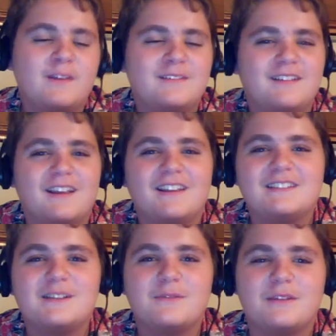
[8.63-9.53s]
no,
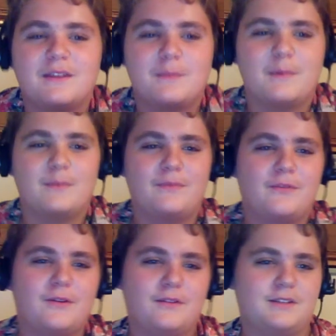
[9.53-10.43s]
that's not really it, but
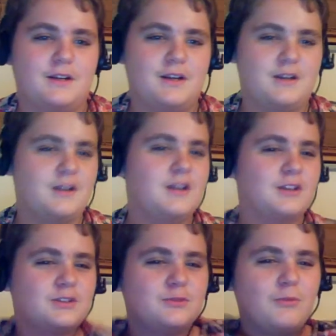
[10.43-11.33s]
before I get started,
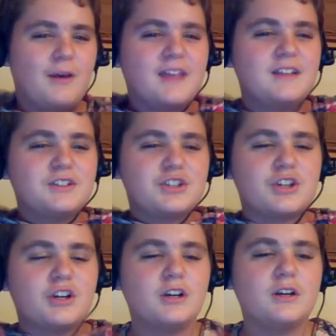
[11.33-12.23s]
swaggin'
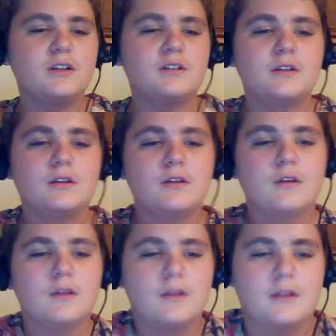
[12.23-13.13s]
shirt.
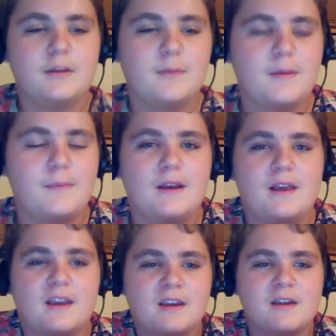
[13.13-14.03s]
And you might be
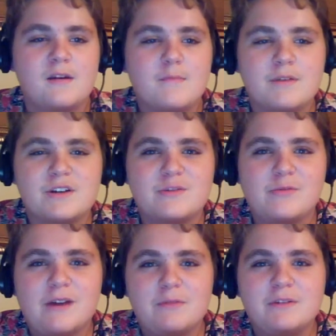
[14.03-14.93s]
like, but
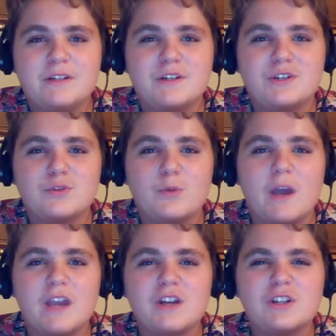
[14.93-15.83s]
why would the
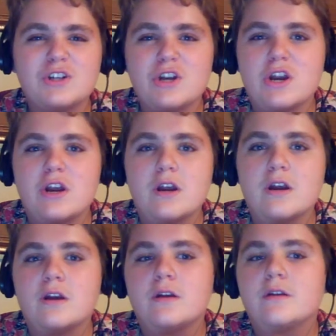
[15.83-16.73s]
swagger
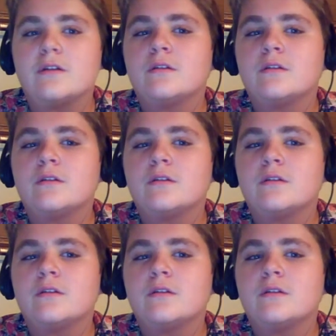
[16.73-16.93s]
shirt?